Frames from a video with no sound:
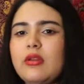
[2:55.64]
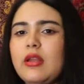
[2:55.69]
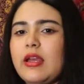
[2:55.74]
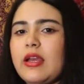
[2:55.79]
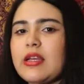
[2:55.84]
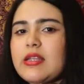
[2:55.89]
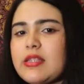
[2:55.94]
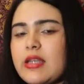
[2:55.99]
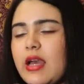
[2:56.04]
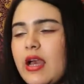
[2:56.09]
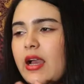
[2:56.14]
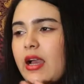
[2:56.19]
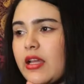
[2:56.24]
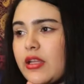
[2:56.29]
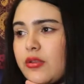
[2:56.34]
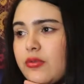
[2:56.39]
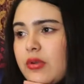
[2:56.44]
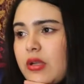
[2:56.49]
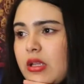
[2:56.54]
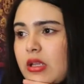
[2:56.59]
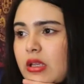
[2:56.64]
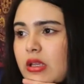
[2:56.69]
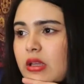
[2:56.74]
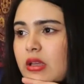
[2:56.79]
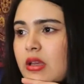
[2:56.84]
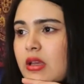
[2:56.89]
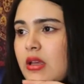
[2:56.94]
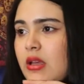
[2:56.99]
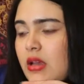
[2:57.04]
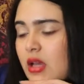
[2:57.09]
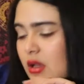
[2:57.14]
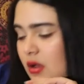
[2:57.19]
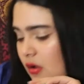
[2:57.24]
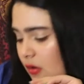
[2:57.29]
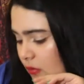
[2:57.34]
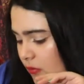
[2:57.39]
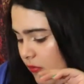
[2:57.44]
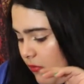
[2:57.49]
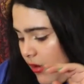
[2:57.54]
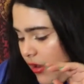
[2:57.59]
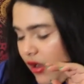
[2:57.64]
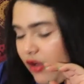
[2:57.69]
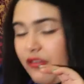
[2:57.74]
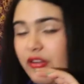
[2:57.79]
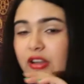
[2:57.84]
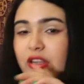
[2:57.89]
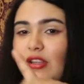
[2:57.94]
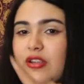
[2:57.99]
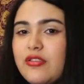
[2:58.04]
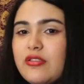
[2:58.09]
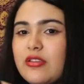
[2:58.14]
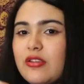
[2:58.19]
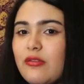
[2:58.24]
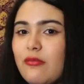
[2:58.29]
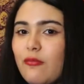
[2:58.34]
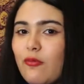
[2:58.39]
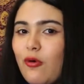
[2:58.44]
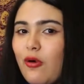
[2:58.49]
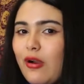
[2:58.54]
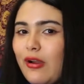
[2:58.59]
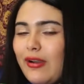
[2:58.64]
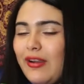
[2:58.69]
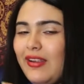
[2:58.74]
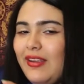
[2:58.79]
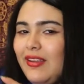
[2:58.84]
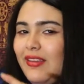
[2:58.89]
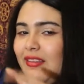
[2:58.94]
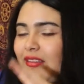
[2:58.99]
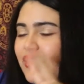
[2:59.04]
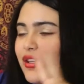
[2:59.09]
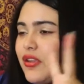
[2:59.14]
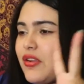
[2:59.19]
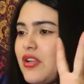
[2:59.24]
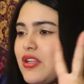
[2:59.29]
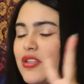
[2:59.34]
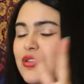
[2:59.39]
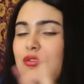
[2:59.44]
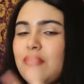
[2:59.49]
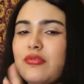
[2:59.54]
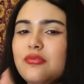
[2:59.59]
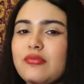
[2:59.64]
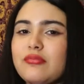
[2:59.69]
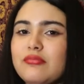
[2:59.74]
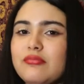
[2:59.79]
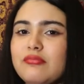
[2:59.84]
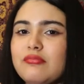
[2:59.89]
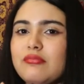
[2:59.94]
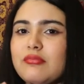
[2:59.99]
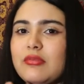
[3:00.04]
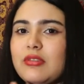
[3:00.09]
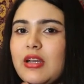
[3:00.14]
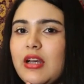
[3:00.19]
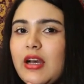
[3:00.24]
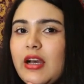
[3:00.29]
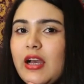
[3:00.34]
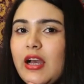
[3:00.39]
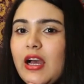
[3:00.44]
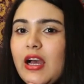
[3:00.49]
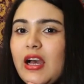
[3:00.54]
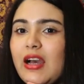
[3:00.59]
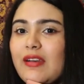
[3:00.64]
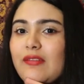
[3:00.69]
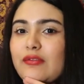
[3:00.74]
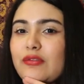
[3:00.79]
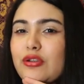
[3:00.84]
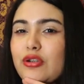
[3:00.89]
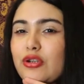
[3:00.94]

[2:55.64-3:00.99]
like I said, I got three. I already using one. The other two, I have